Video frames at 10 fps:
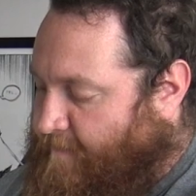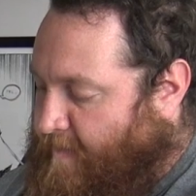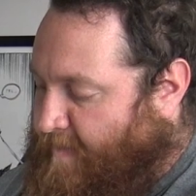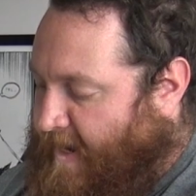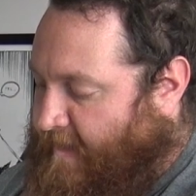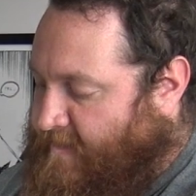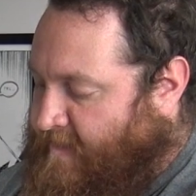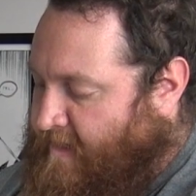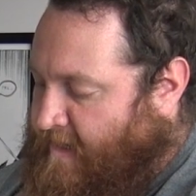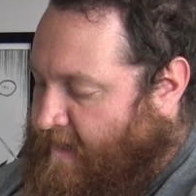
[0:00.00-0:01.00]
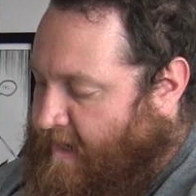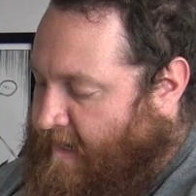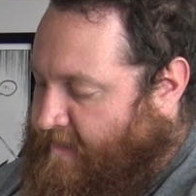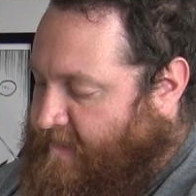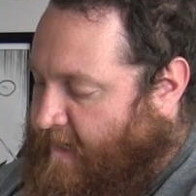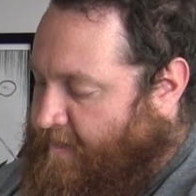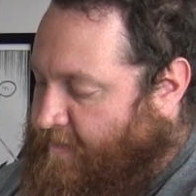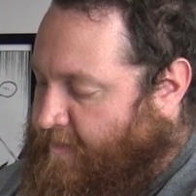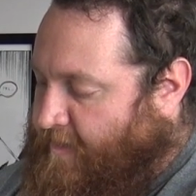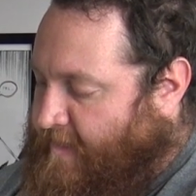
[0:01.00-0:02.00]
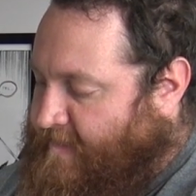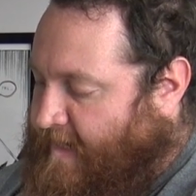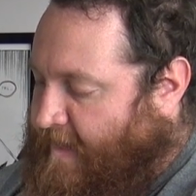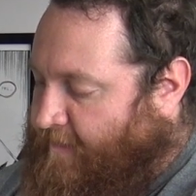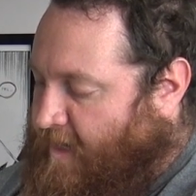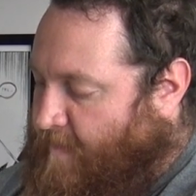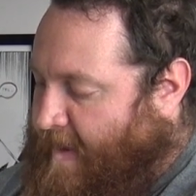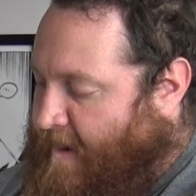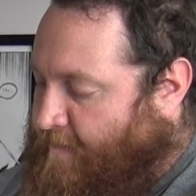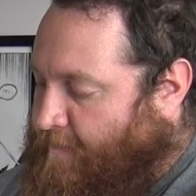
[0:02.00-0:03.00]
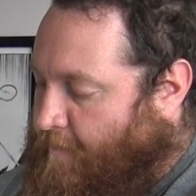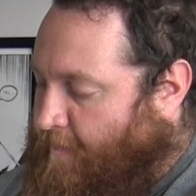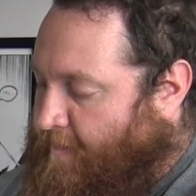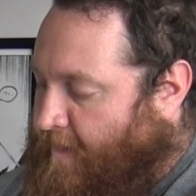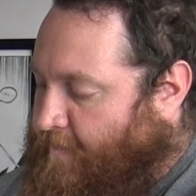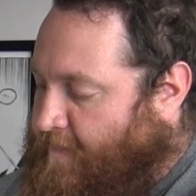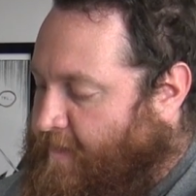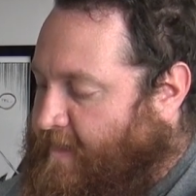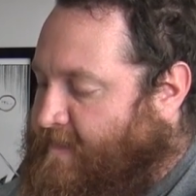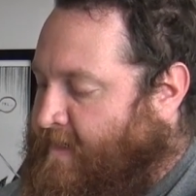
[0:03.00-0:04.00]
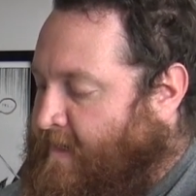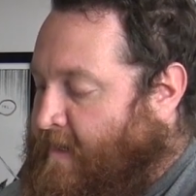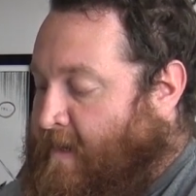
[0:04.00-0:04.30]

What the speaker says: and rebalanced to other units that either come out or other units